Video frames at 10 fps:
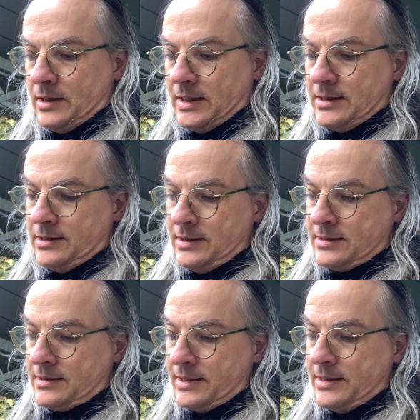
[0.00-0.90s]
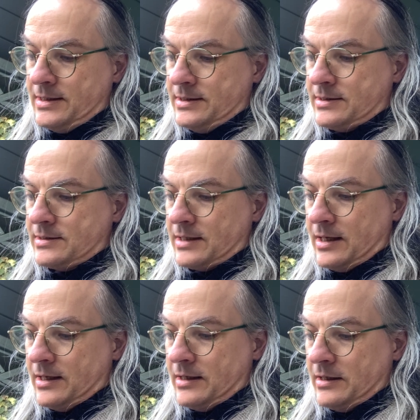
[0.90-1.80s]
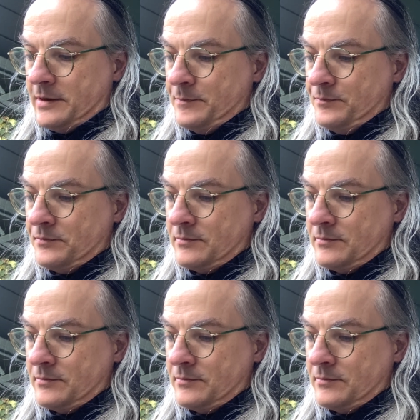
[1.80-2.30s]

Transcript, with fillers: and this is. Um,